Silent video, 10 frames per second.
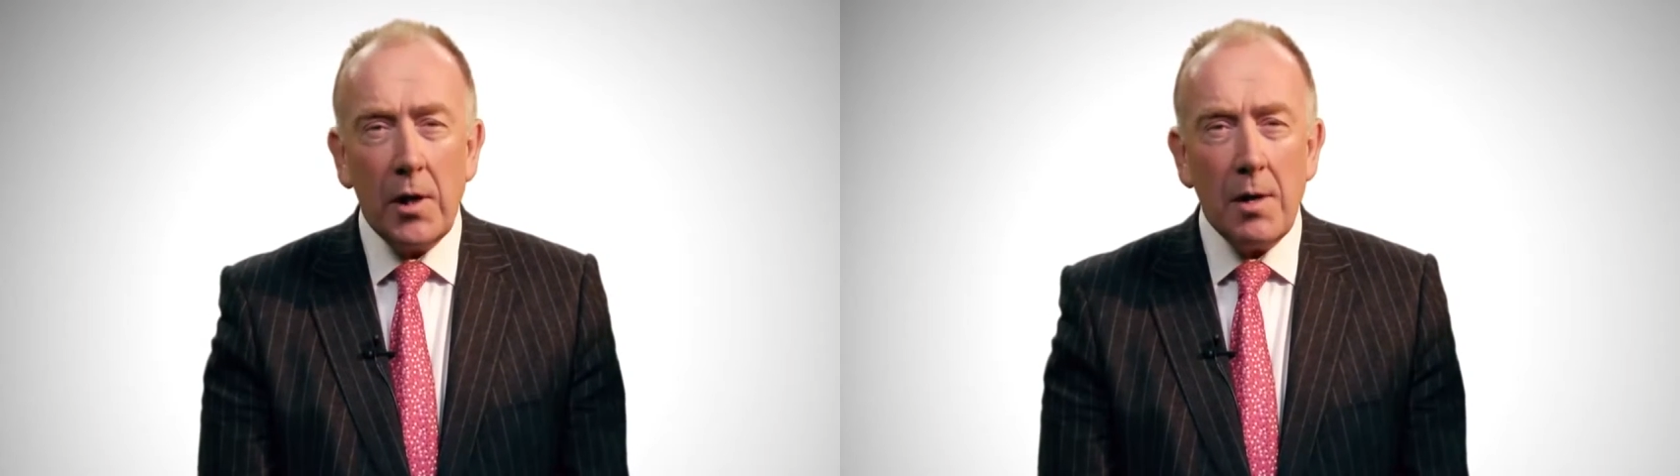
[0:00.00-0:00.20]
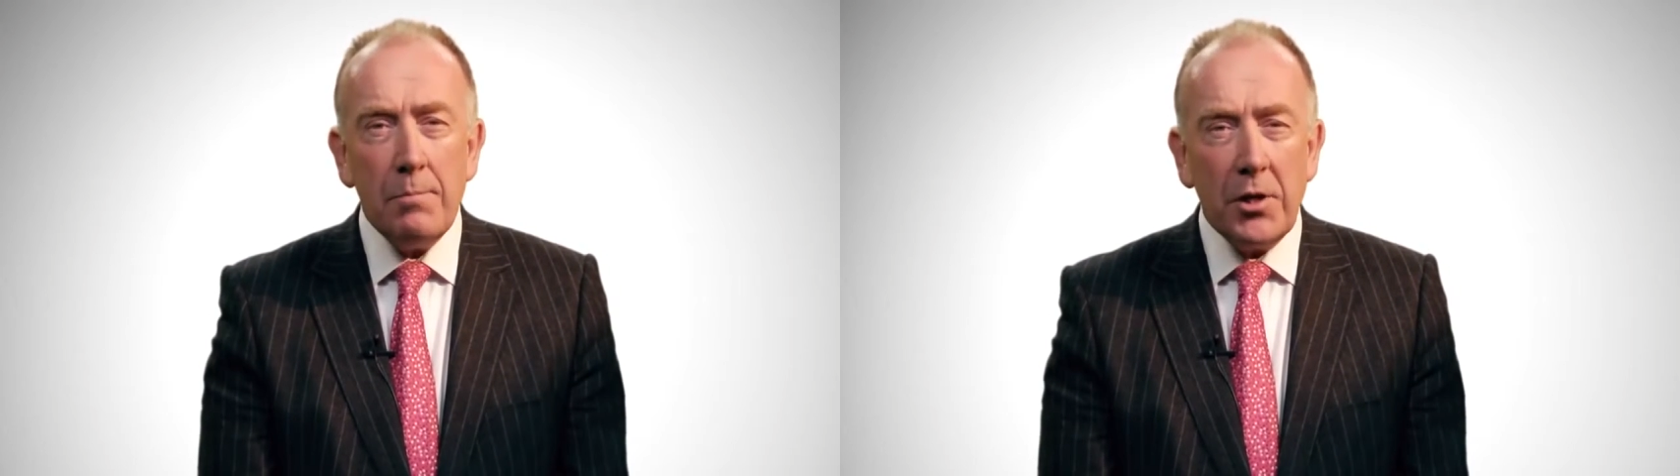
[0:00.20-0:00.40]

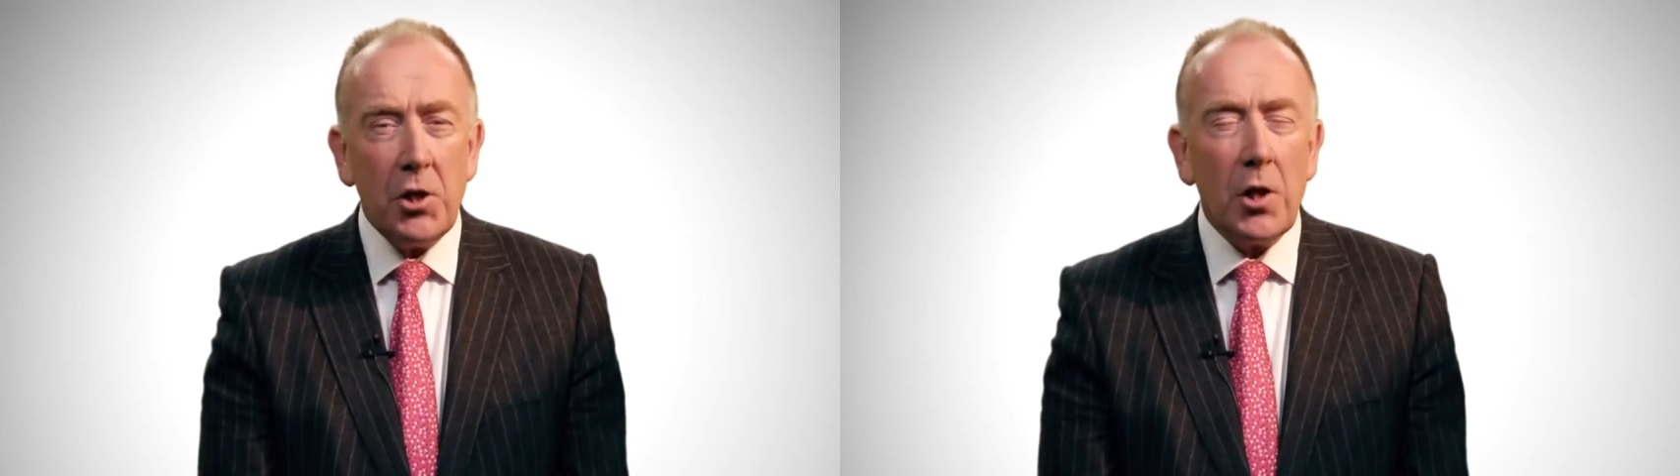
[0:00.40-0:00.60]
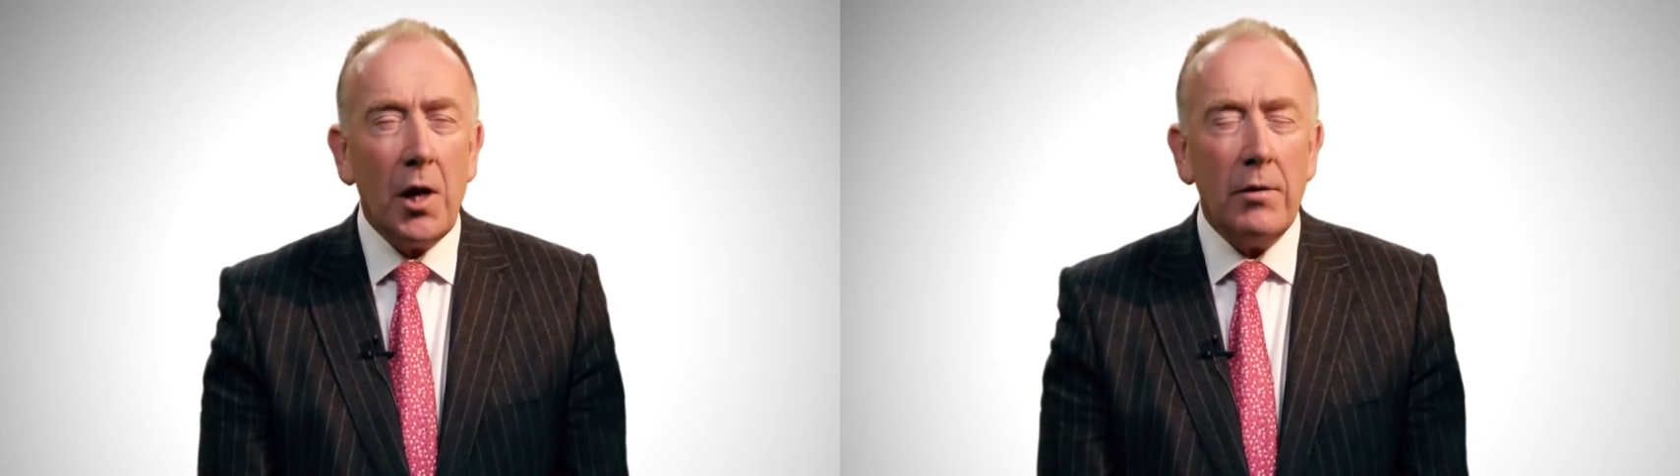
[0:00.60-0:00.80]
UK
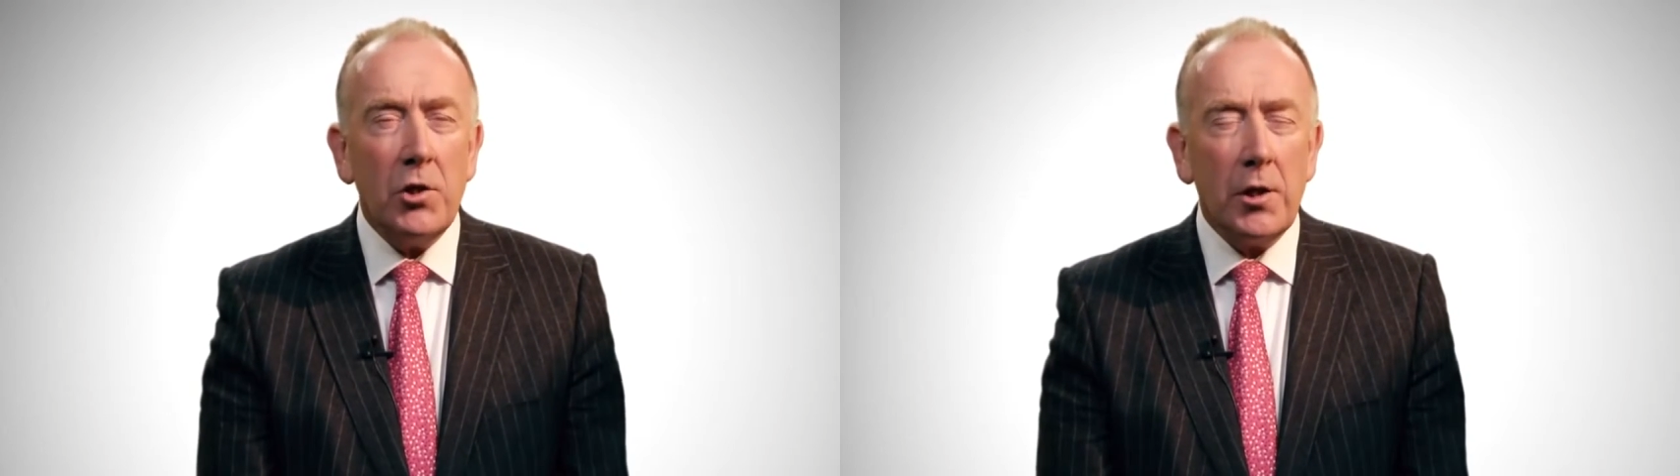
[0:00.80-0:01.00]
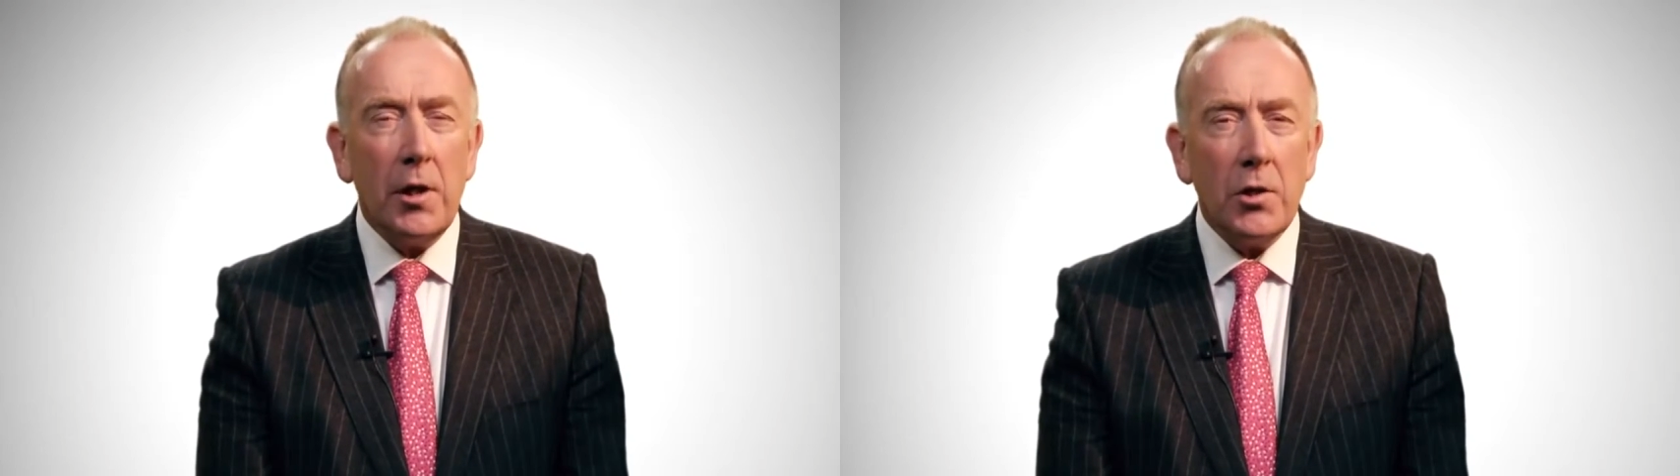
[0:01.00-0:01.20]
British
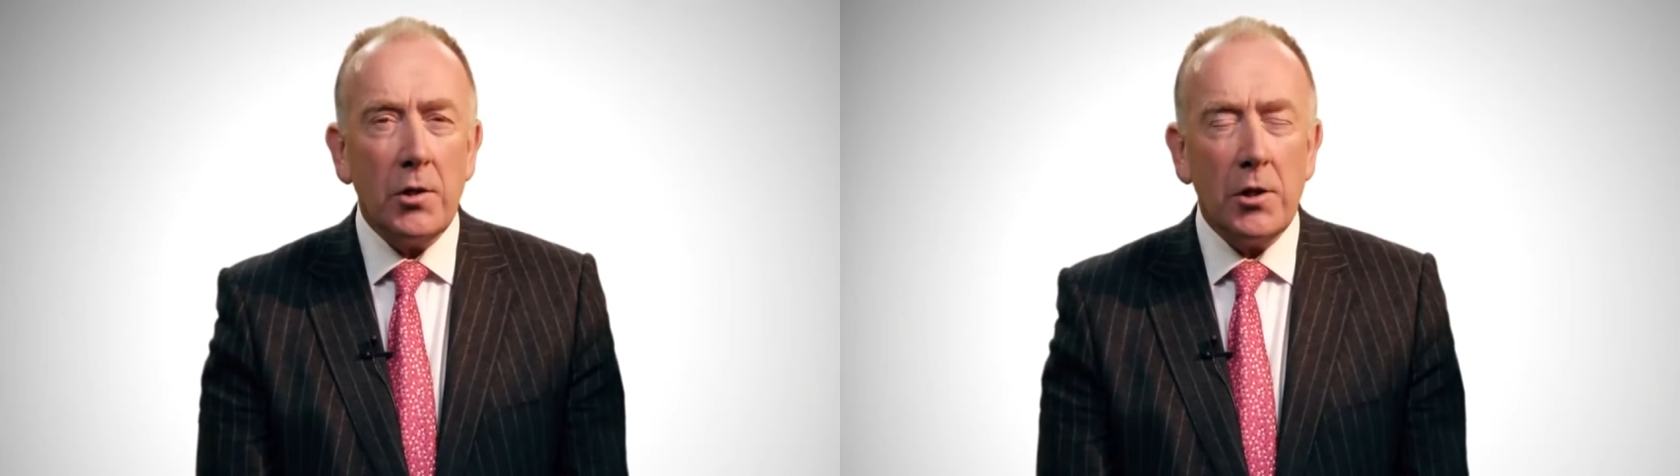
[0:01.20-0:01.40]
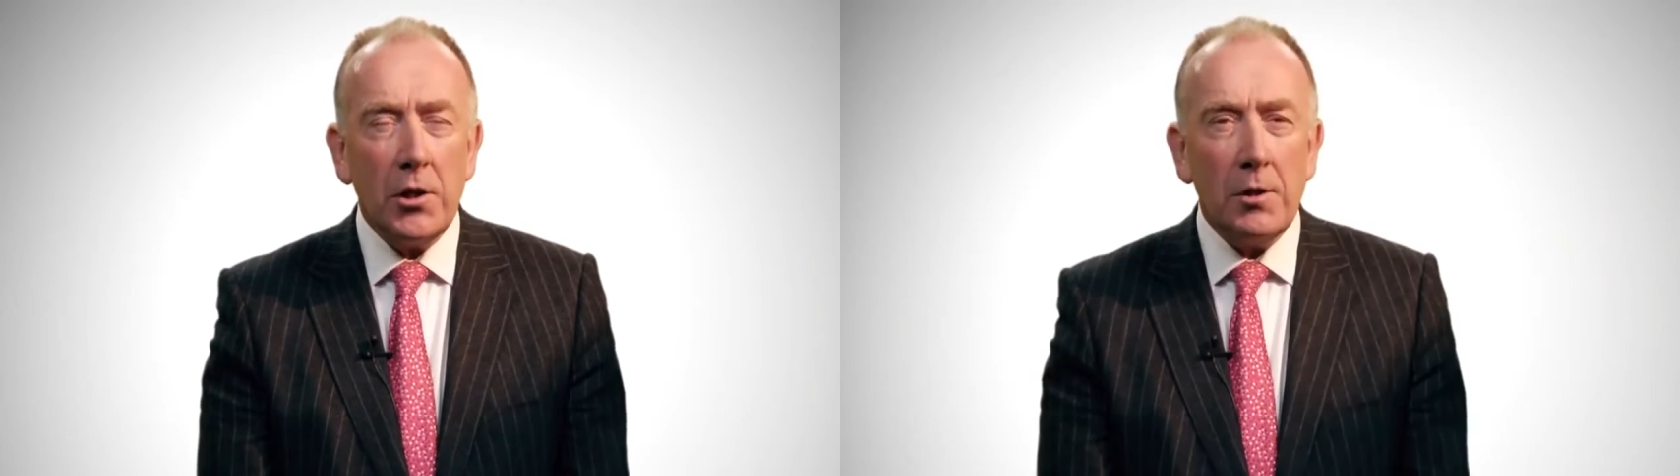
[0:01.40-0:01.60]
higher education